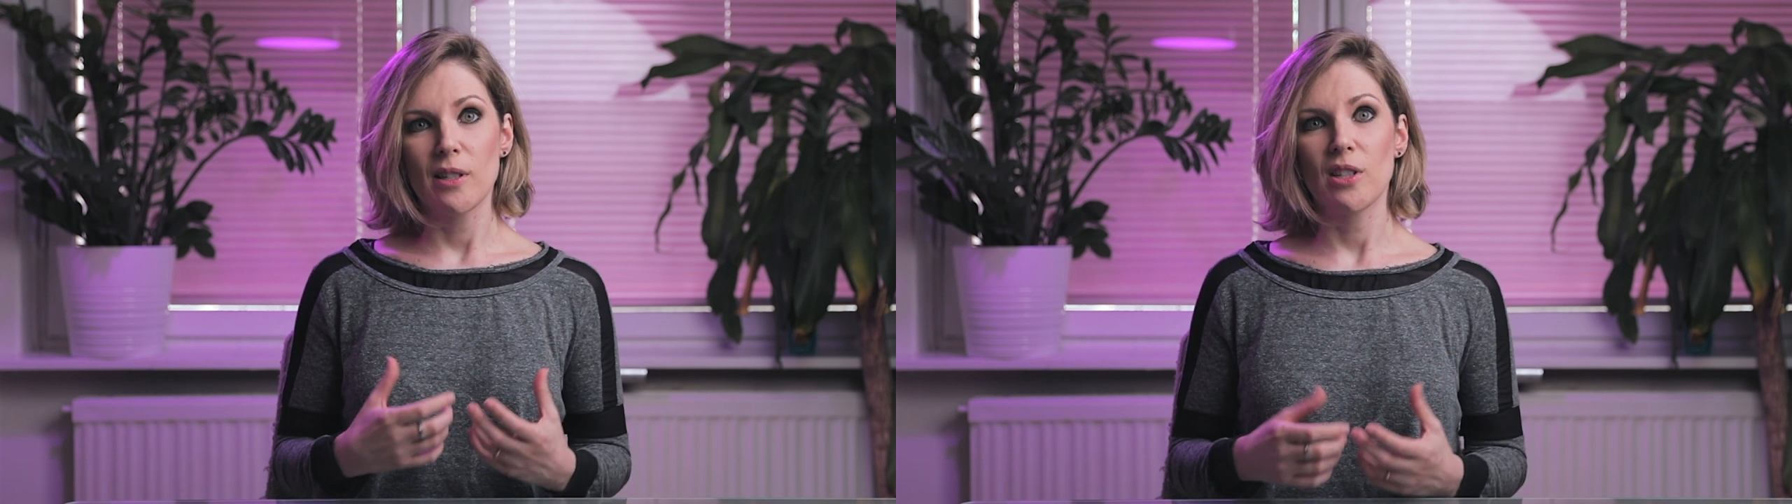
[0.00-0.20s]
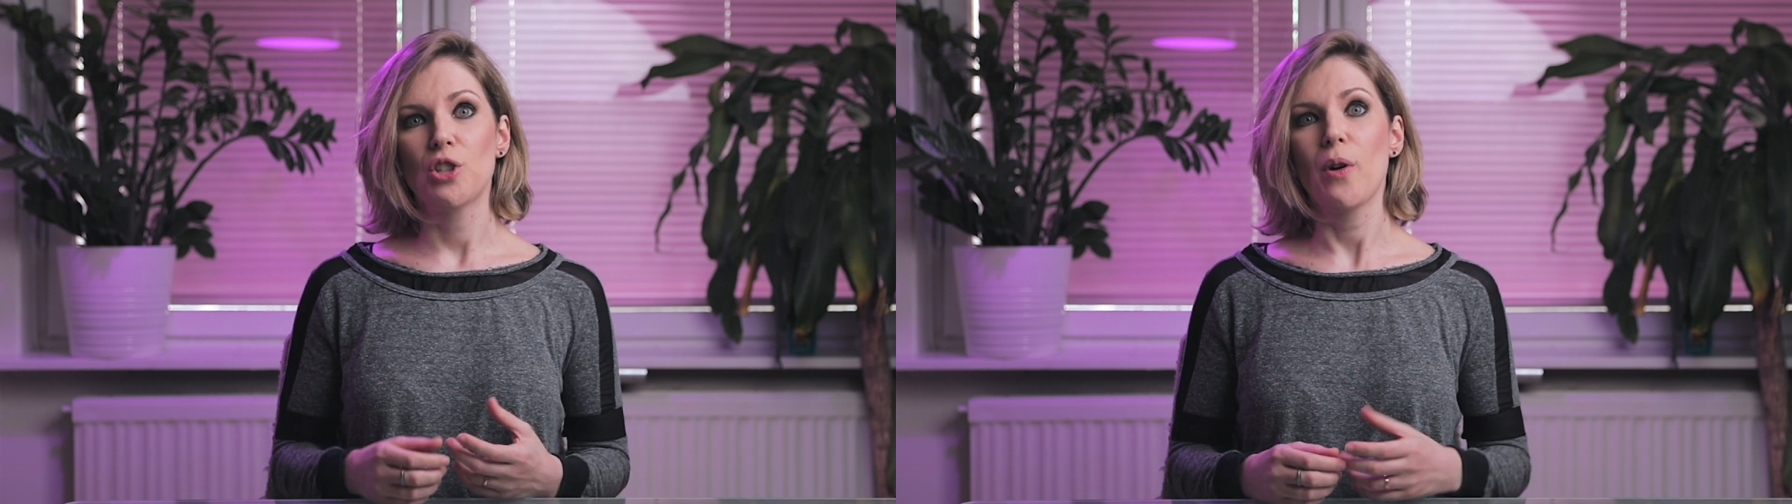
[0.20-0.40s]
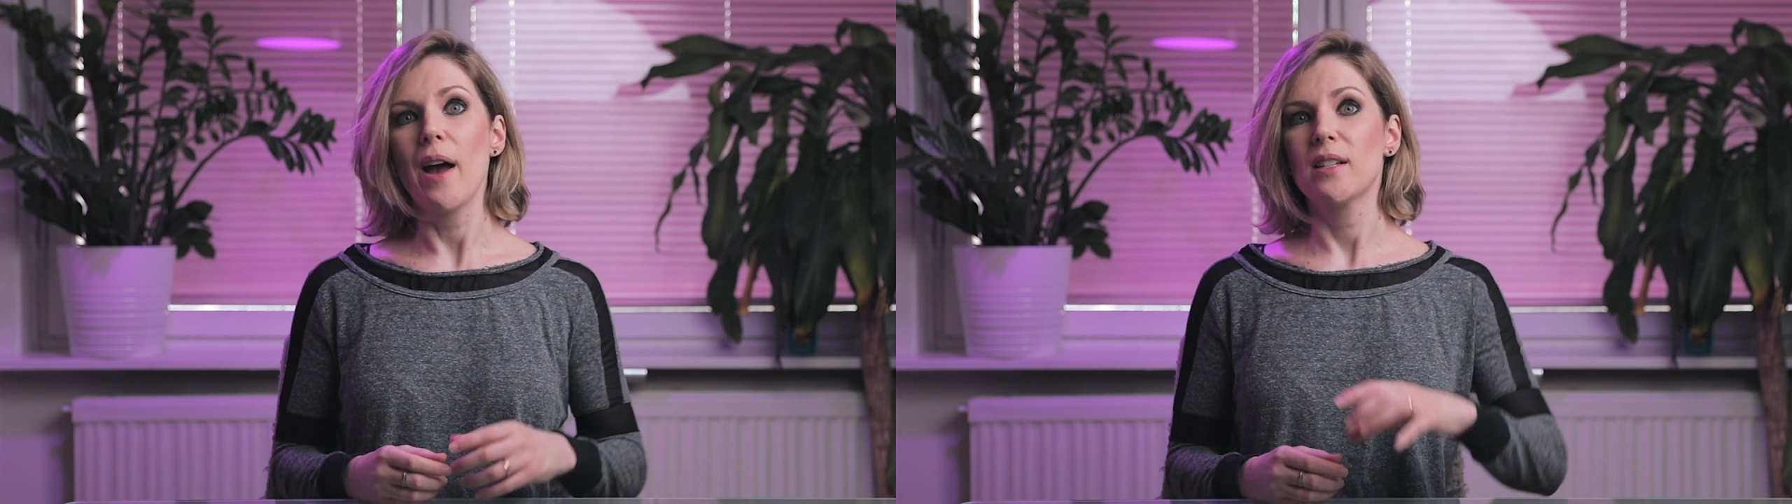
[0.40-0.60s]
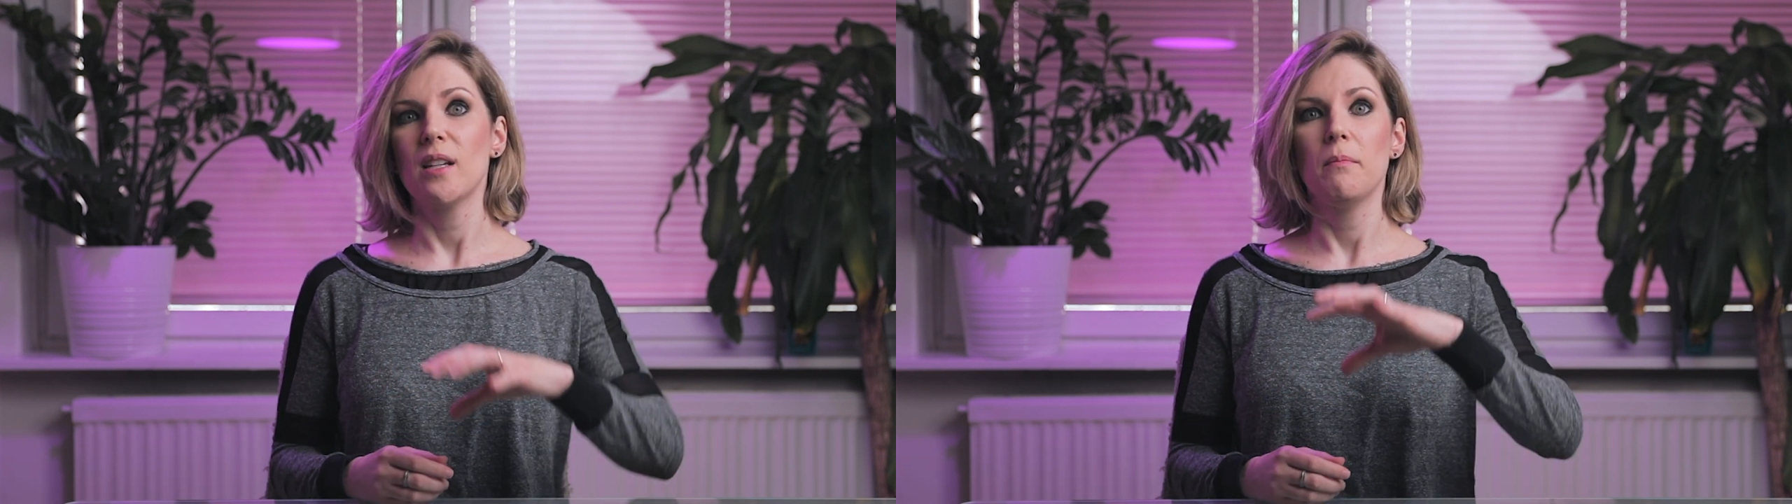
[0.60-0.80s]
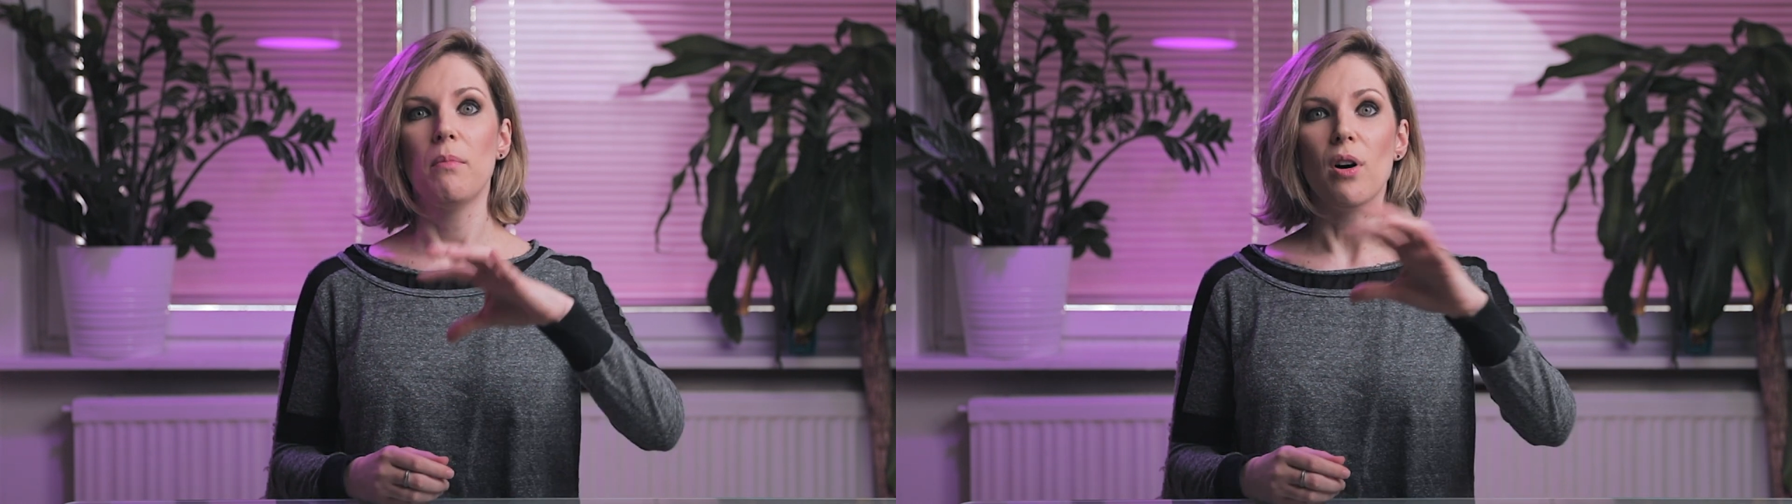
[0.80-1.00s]

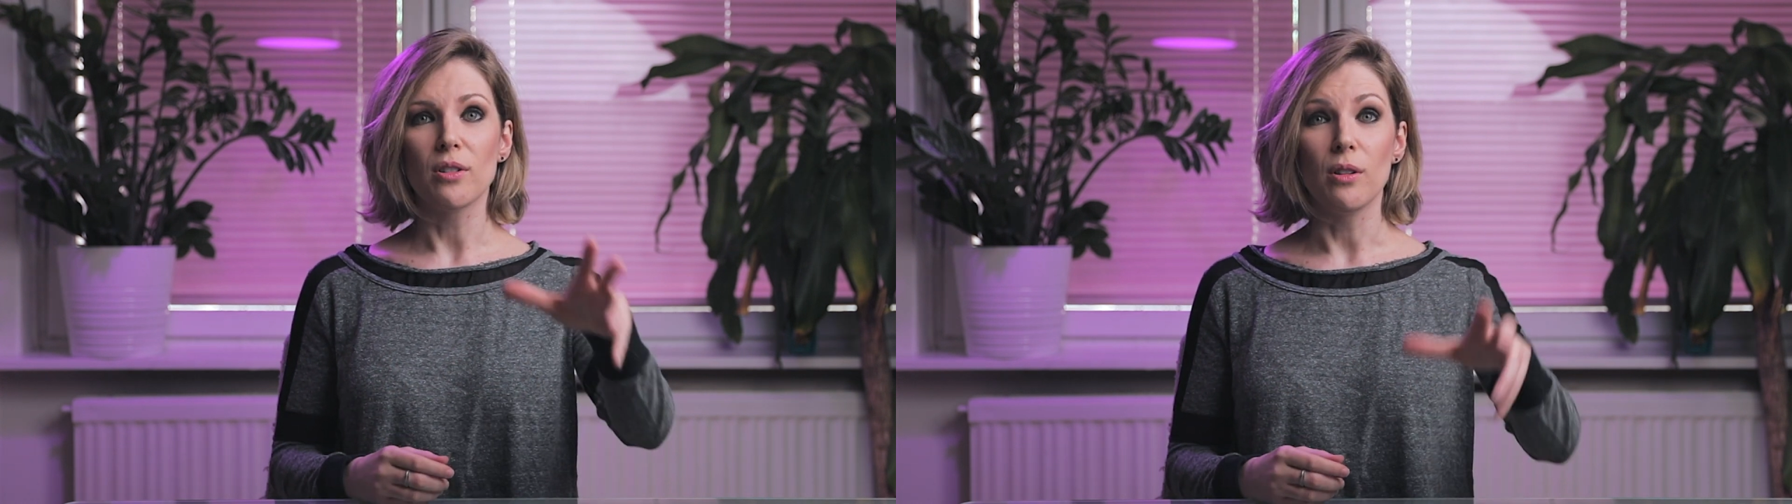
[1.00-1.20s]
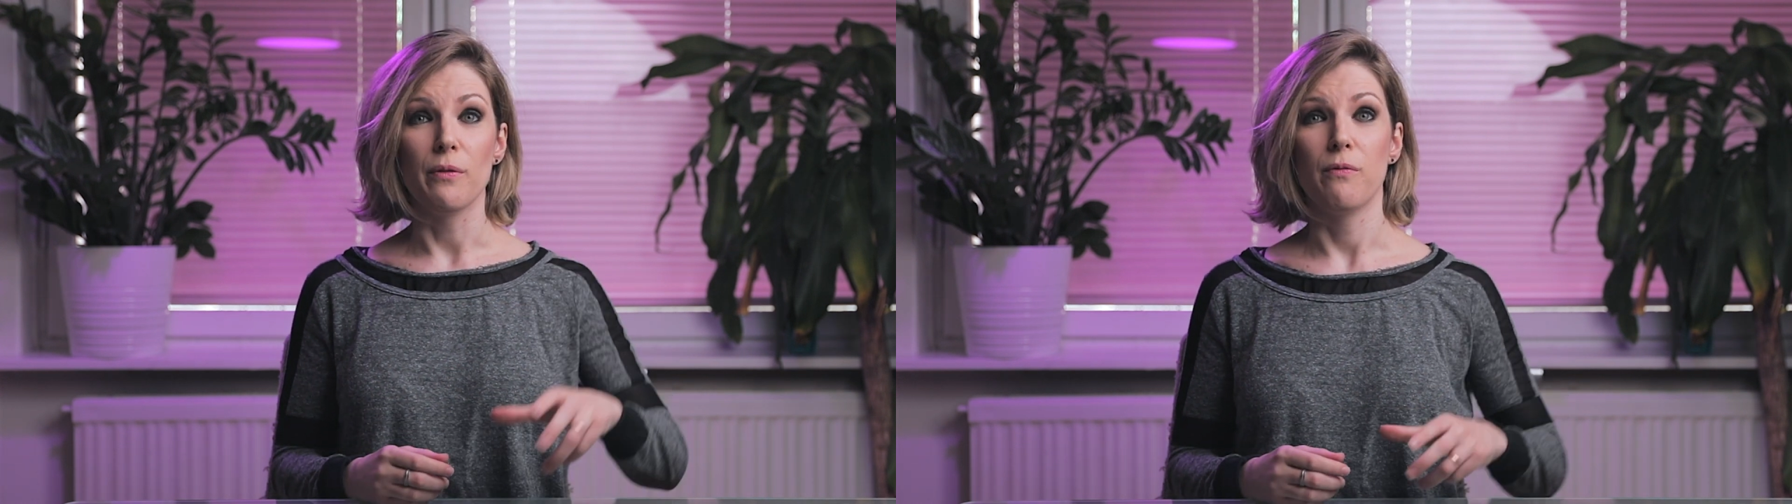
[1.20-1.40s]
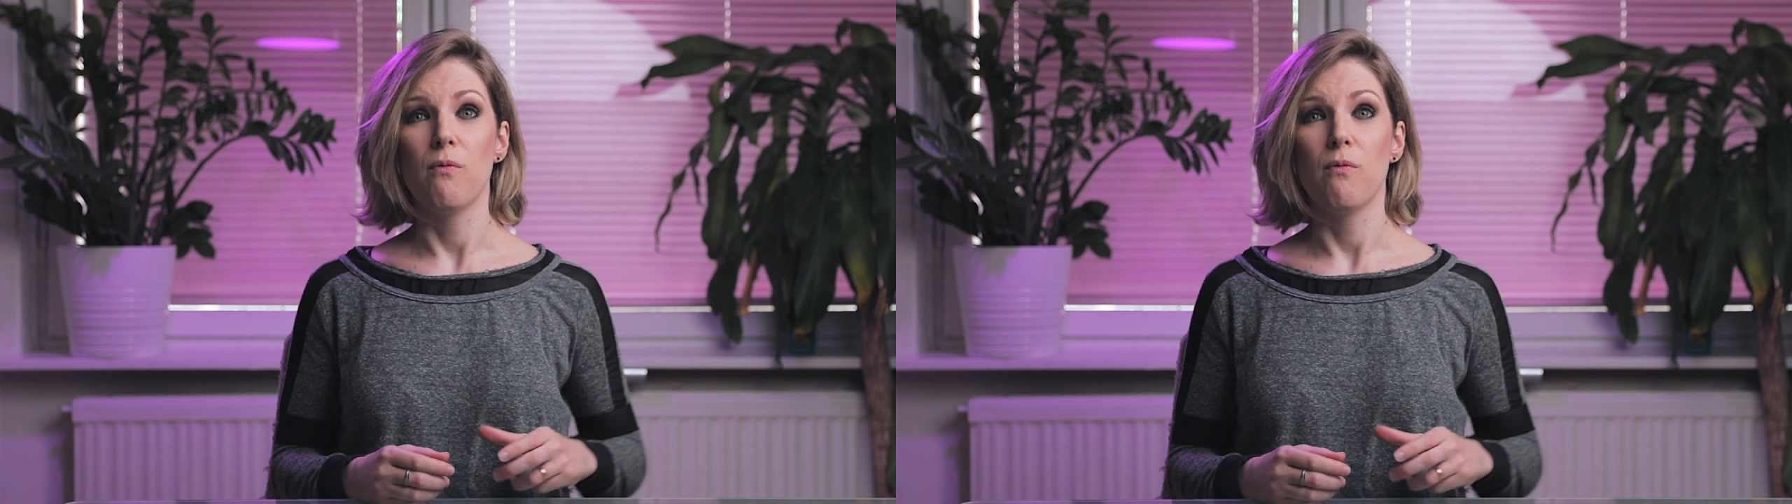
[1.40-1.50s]
distracting bottle of